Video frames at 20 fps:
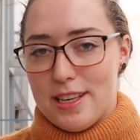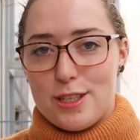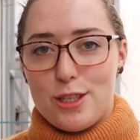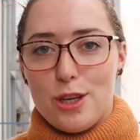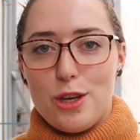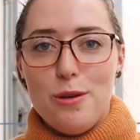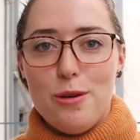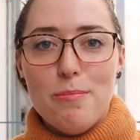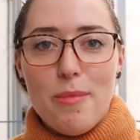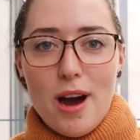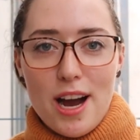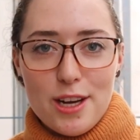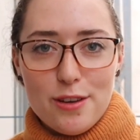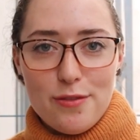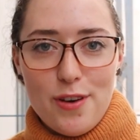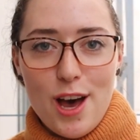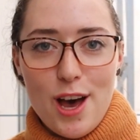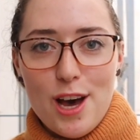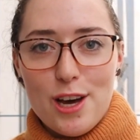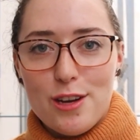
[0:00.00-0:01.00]
So you might have
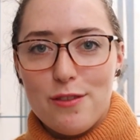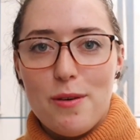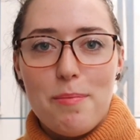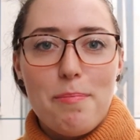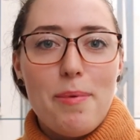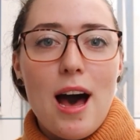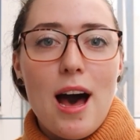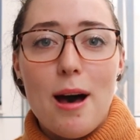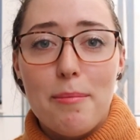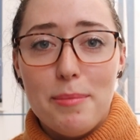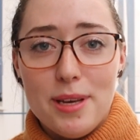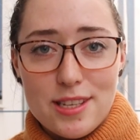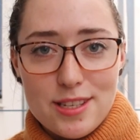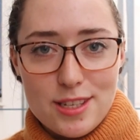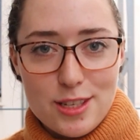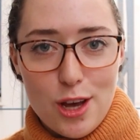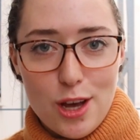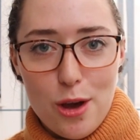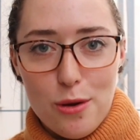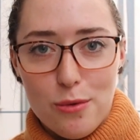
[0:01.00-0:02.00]
heard of a pumice
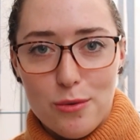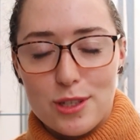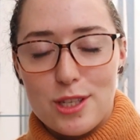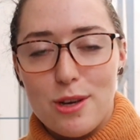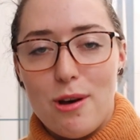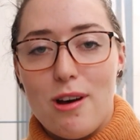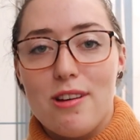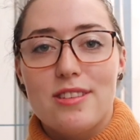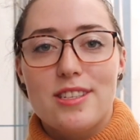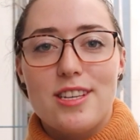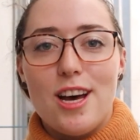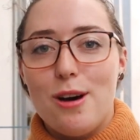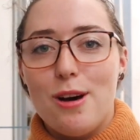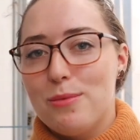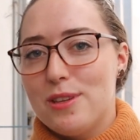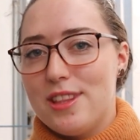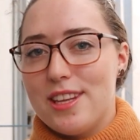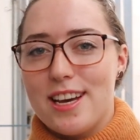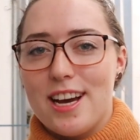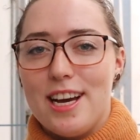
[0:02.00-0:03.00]
stone. So I'll start
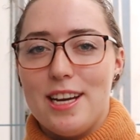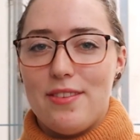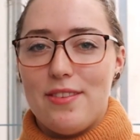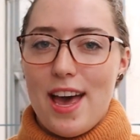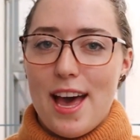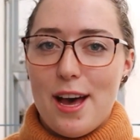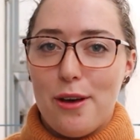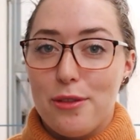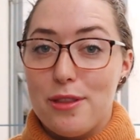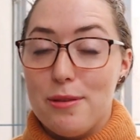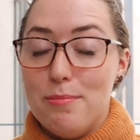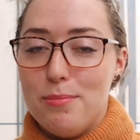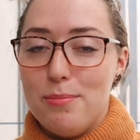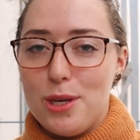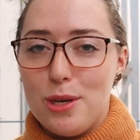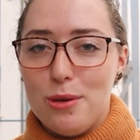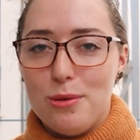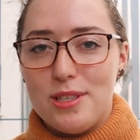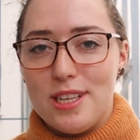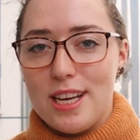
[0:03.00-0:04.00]
with the kind of health and
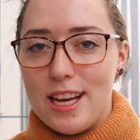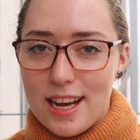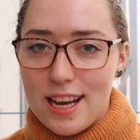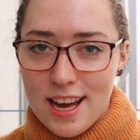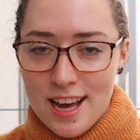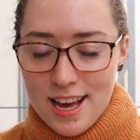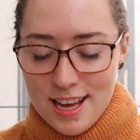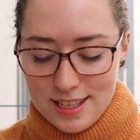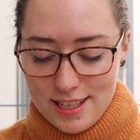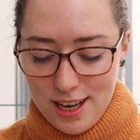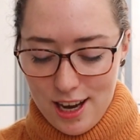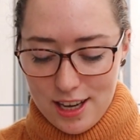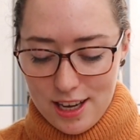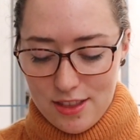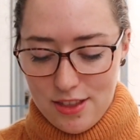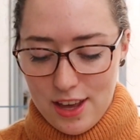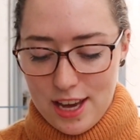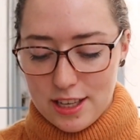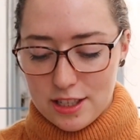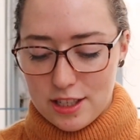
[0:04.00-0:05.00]
beauty side of
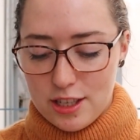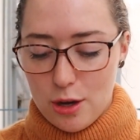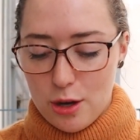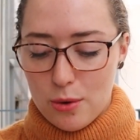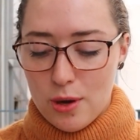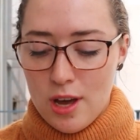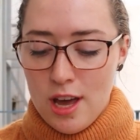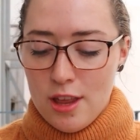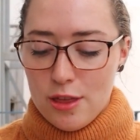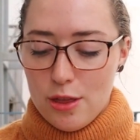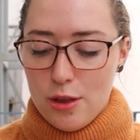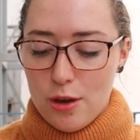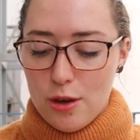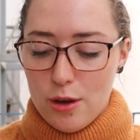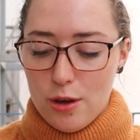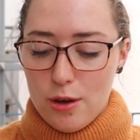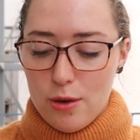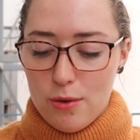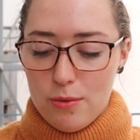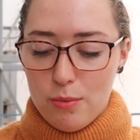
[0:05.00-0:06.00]
things. So
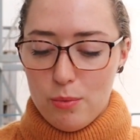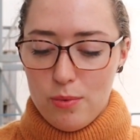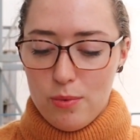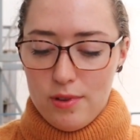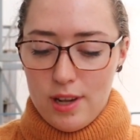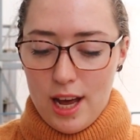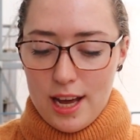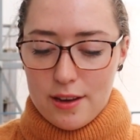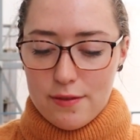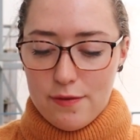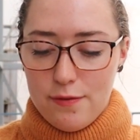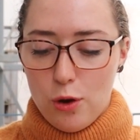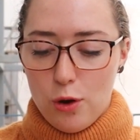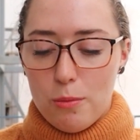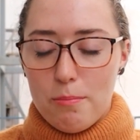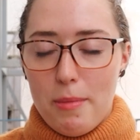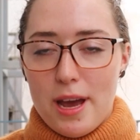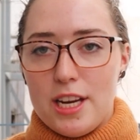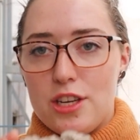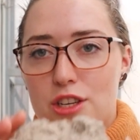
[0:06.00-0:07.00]
the like
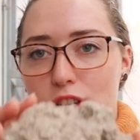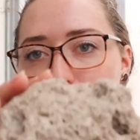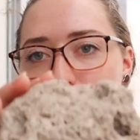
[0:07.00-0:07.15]
formation